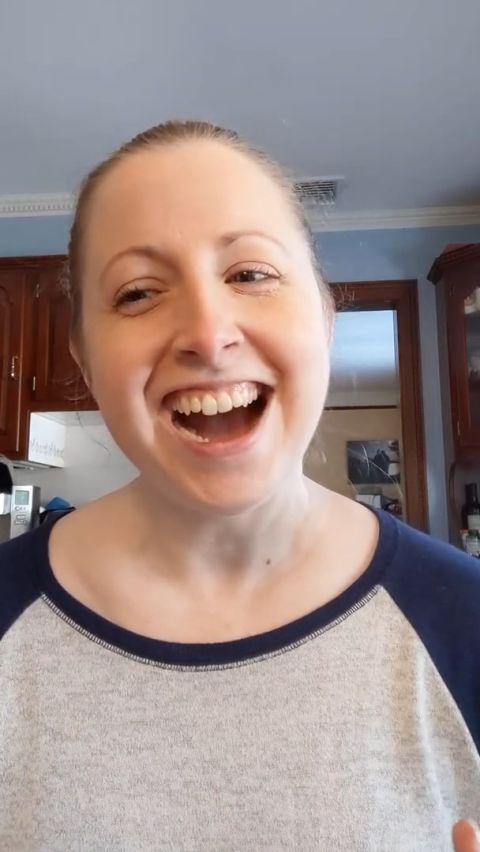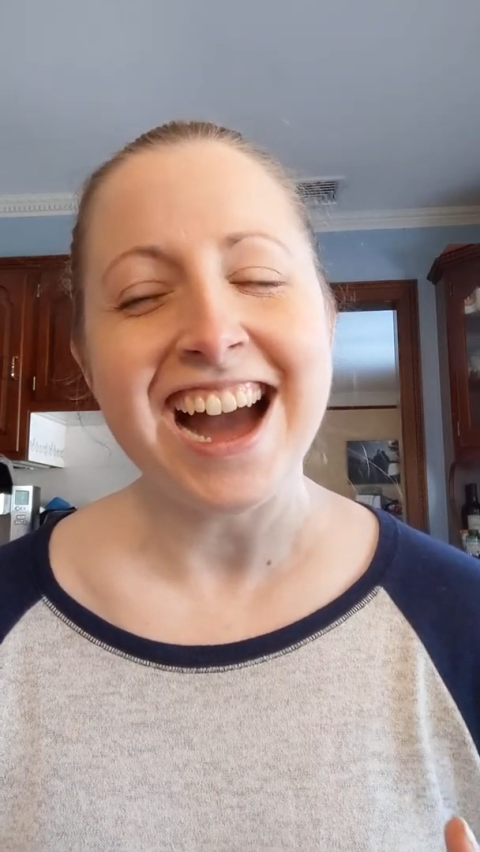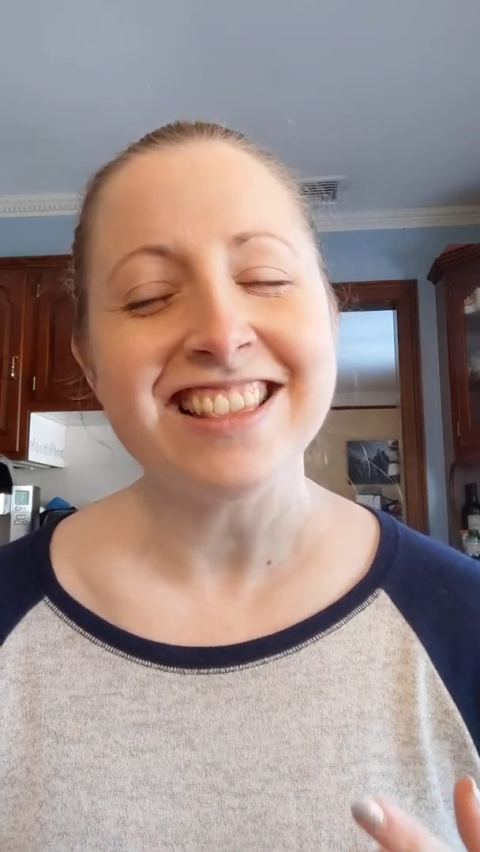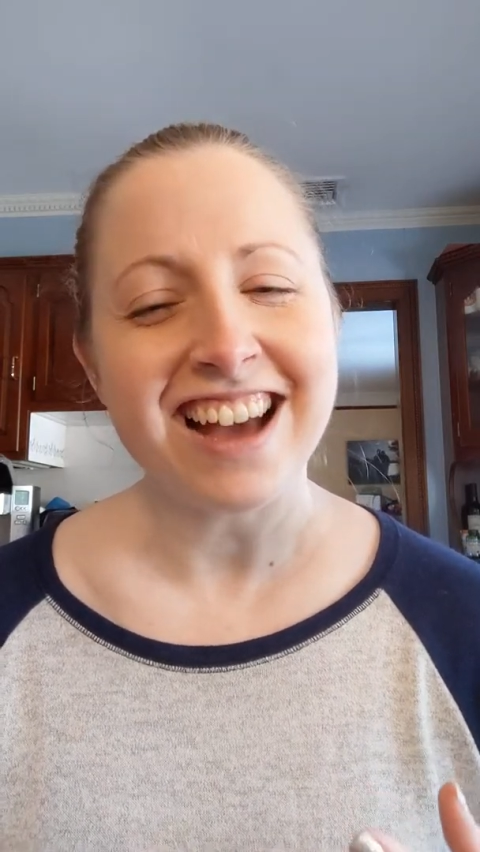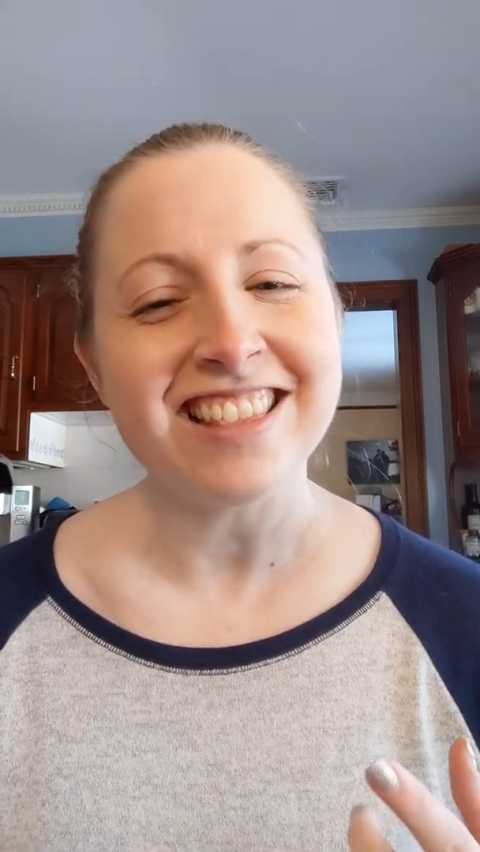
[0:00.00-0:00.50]

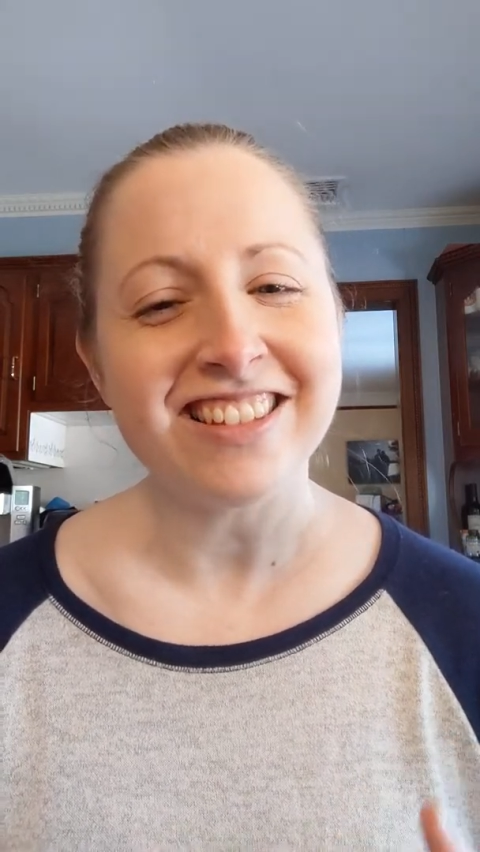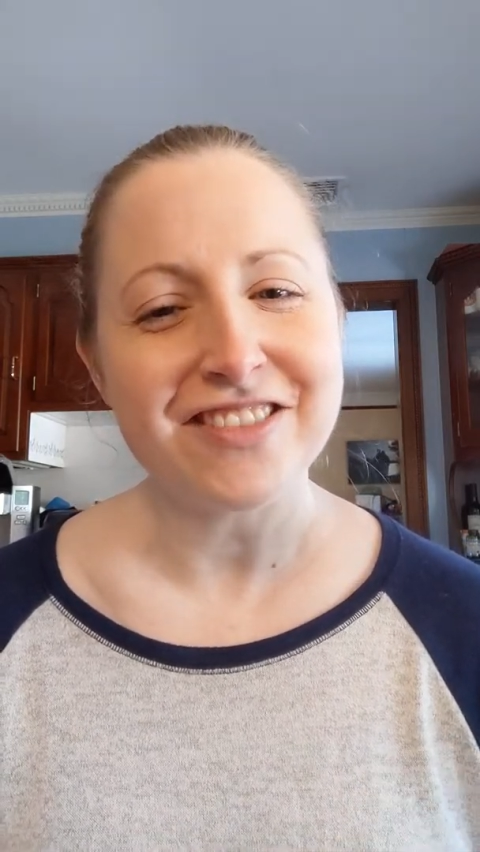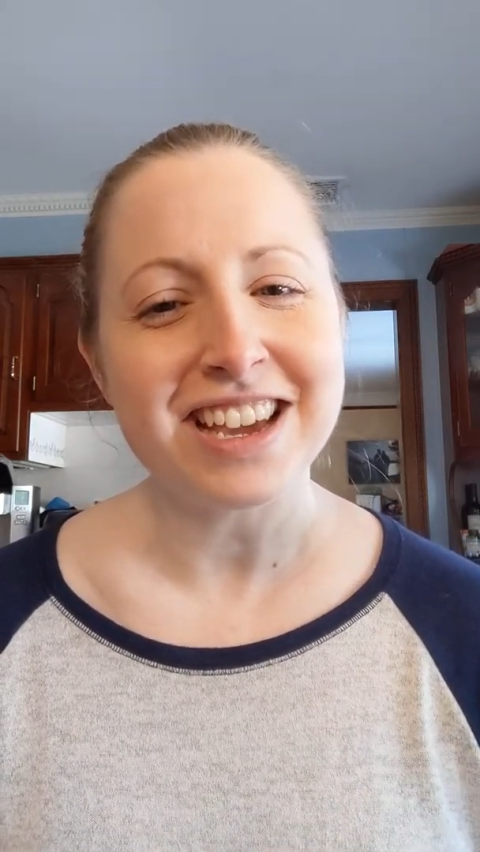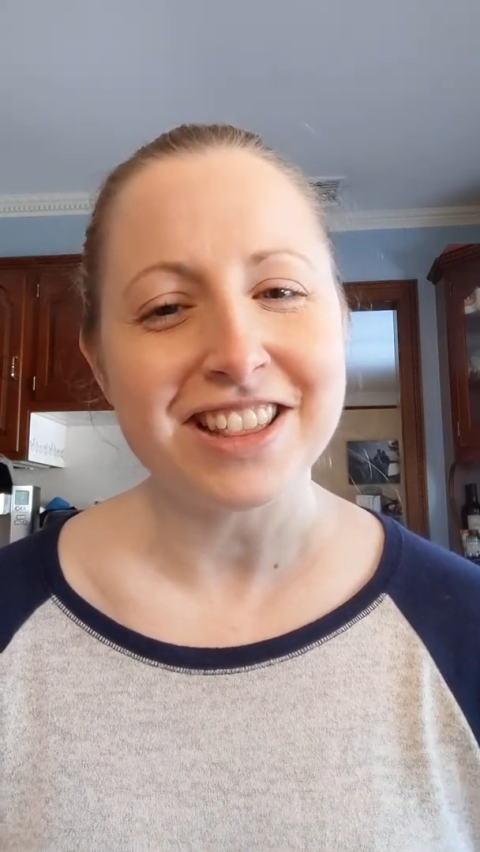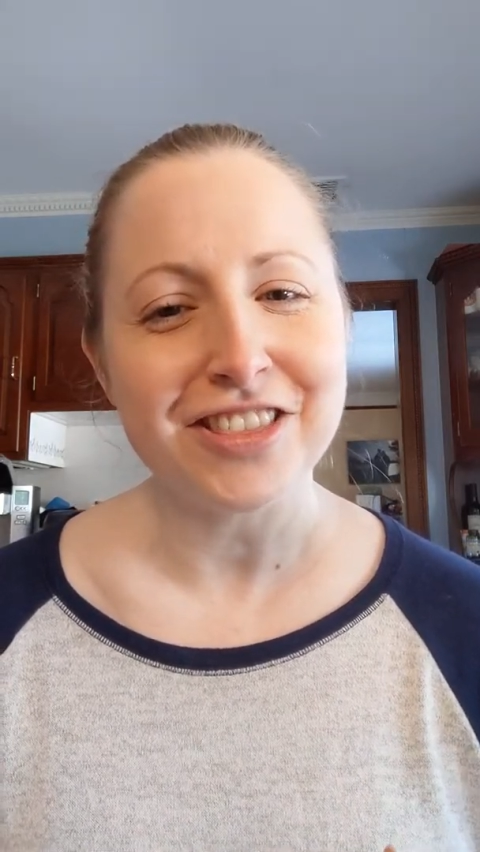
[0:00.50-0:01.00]
I
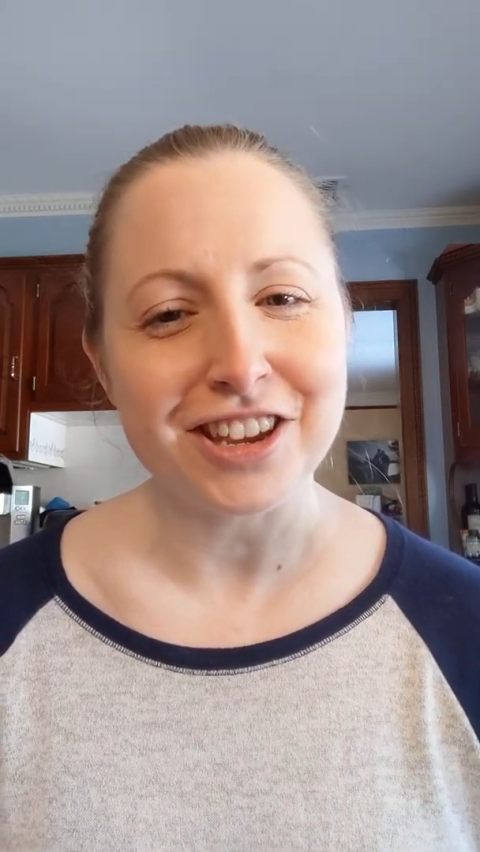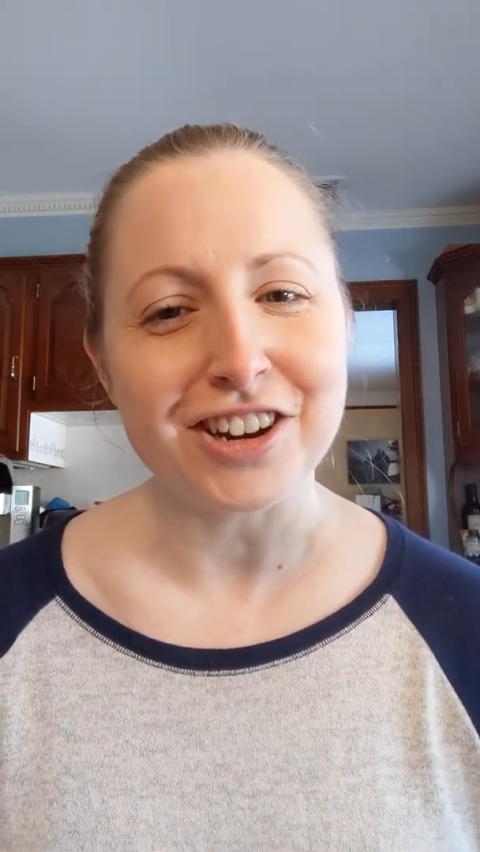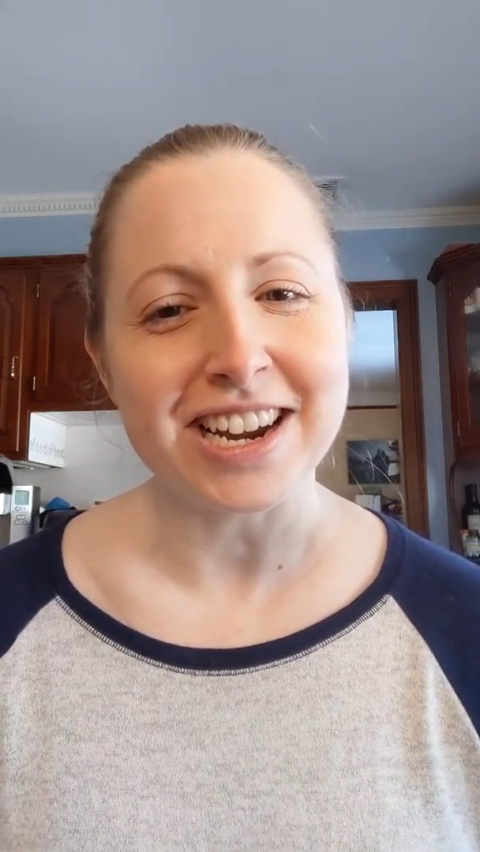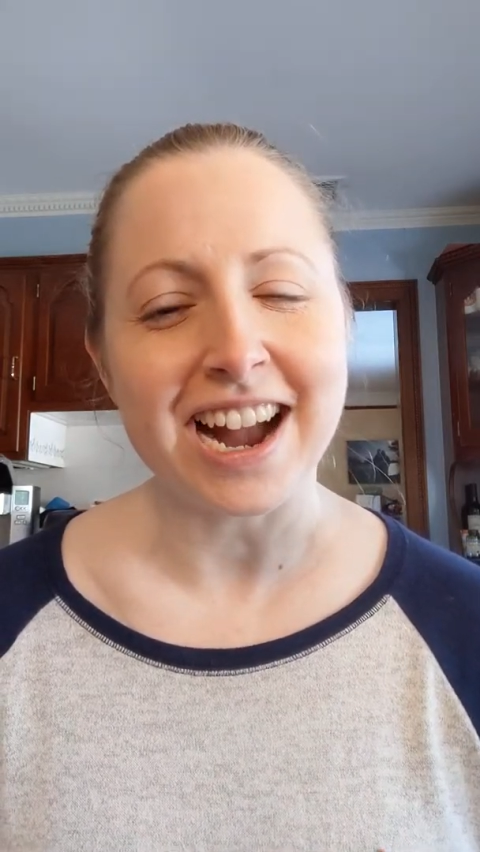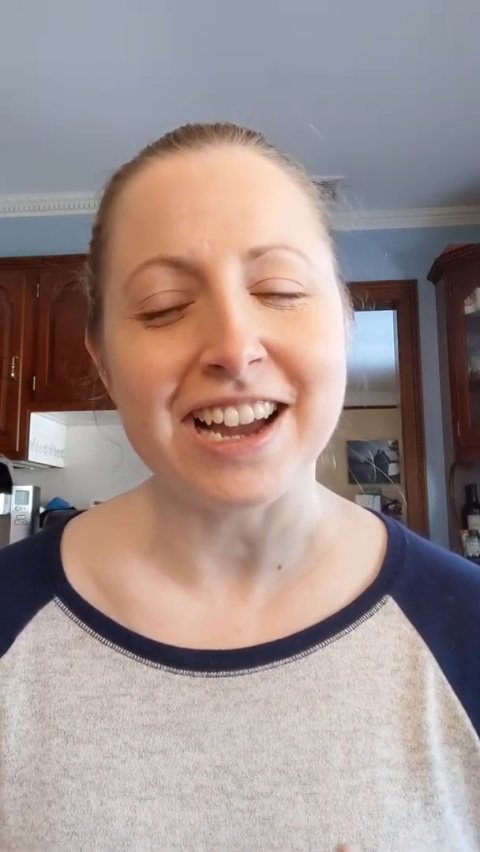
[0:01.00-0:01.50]
love that in theory.